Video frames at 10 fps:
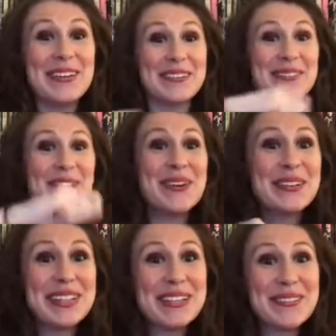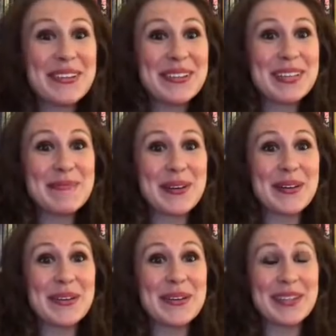Roly,
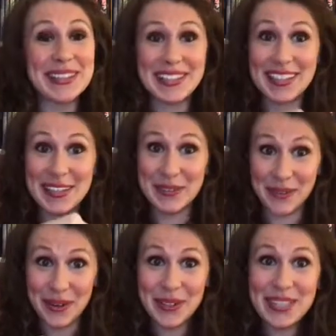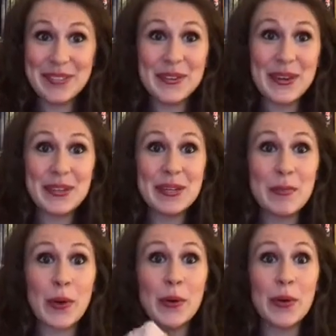roly-poly, roly,
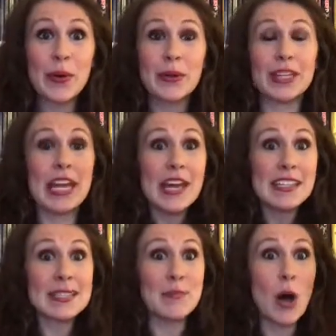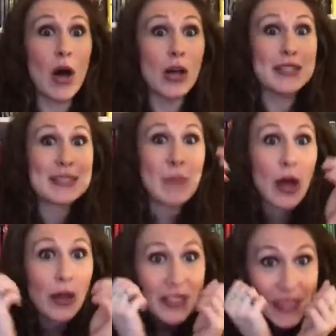roly-poly, small,
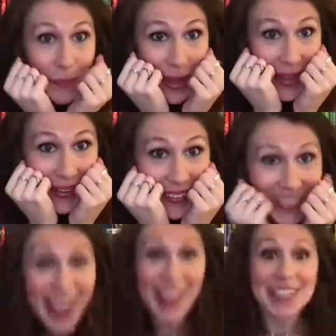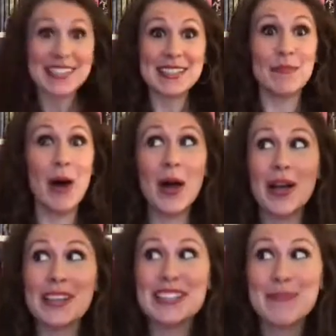small, small,
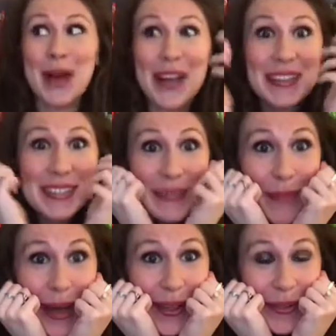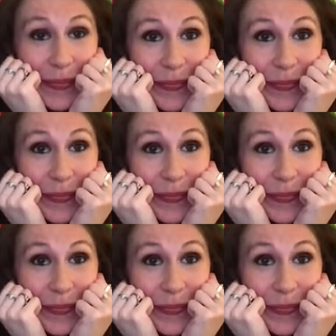small, small, small.